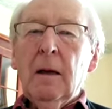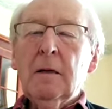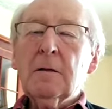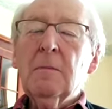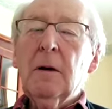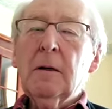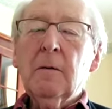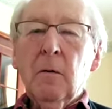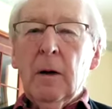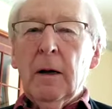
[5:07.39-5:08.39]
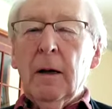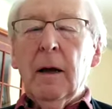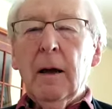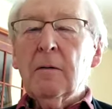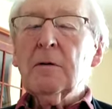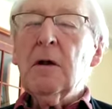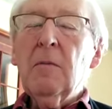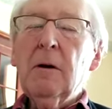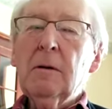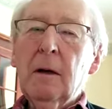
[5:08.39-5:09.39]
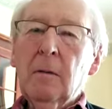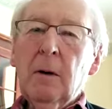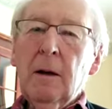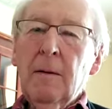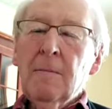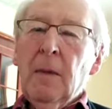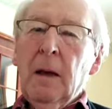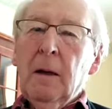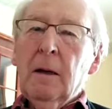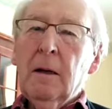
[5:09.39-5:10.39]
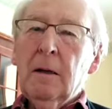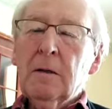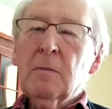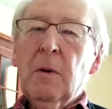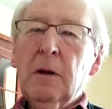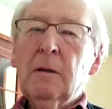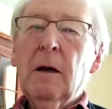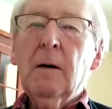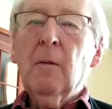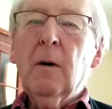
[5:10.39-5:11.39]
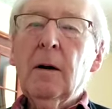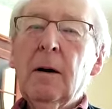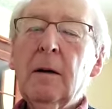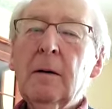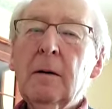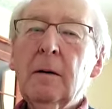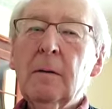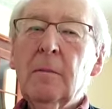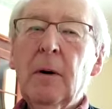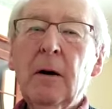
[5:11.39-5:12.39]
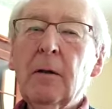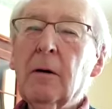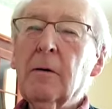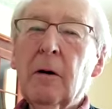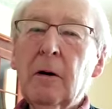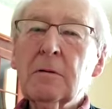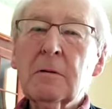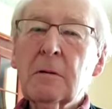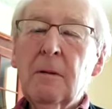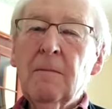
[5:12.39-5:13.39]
He has made a way. How has he made that way? He has made that way by the cross.